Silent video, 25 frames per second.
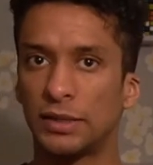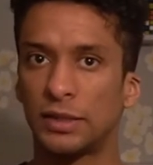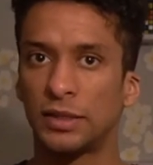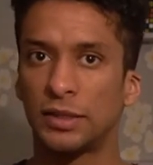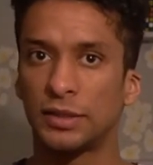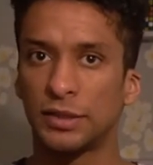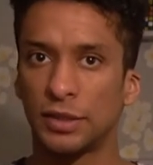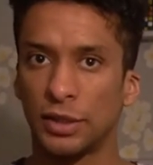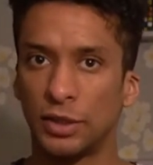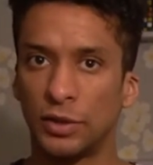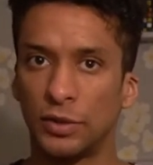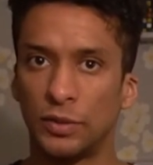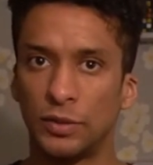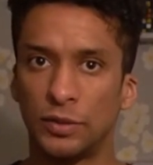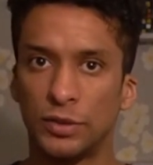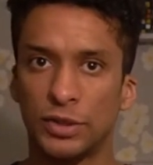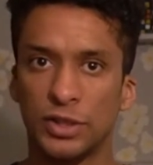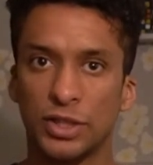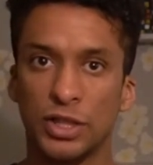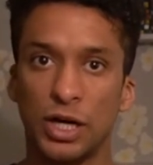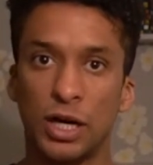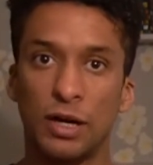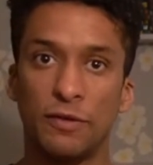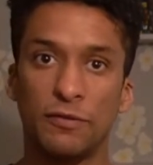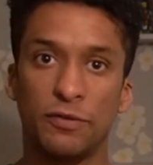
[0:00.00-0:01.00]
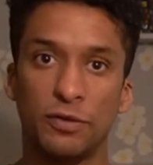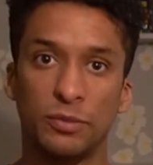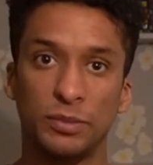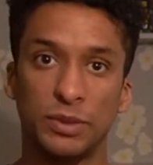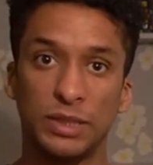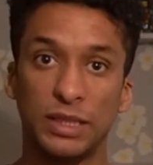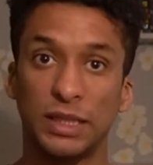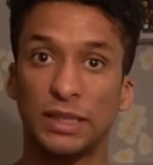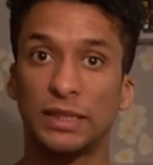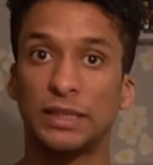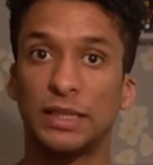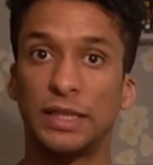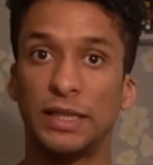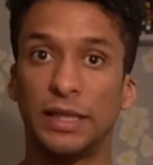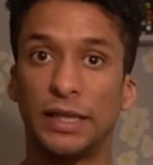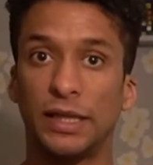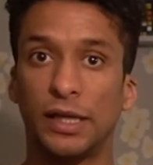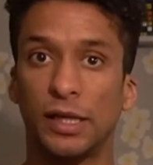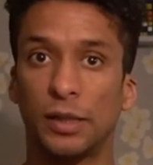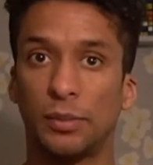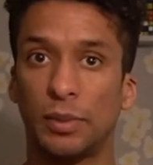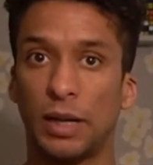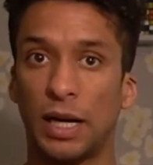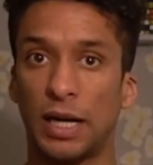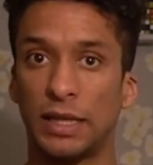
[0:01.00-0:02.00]
So starting from 16
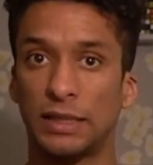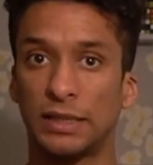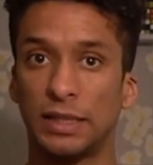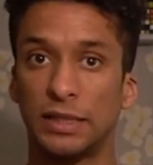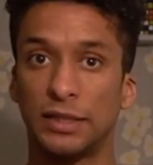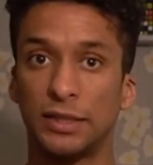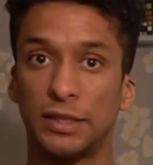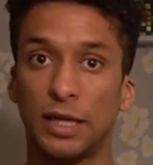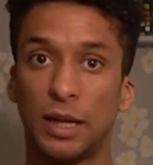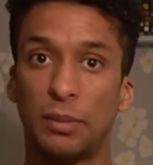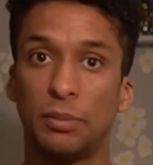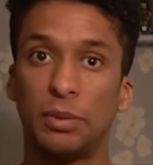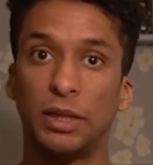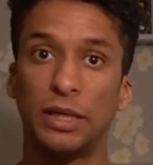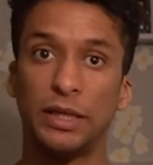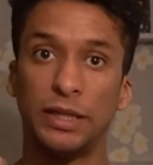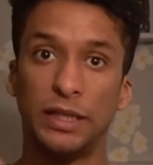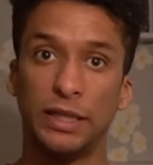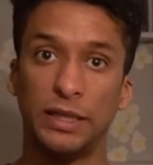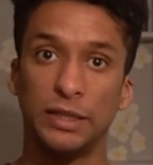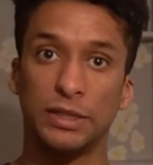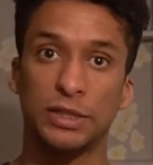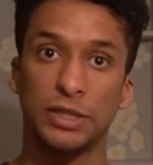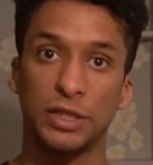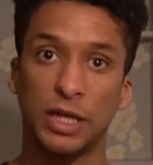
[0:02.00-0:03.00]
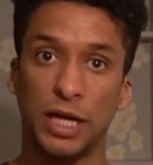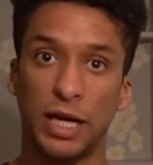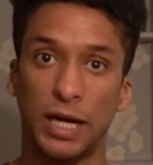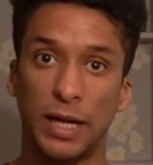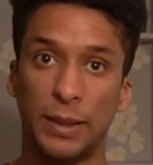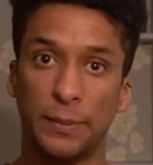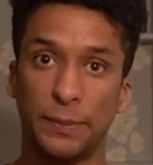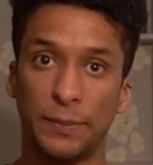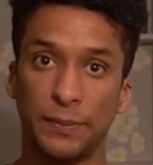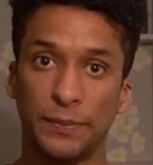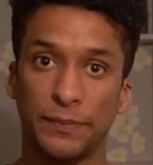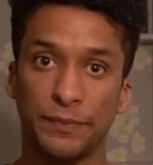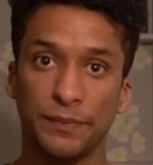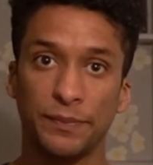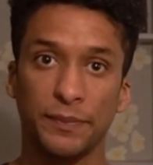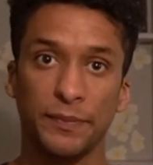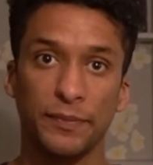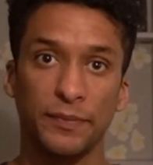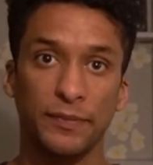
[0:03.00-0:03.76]
gigabytes and doubling each time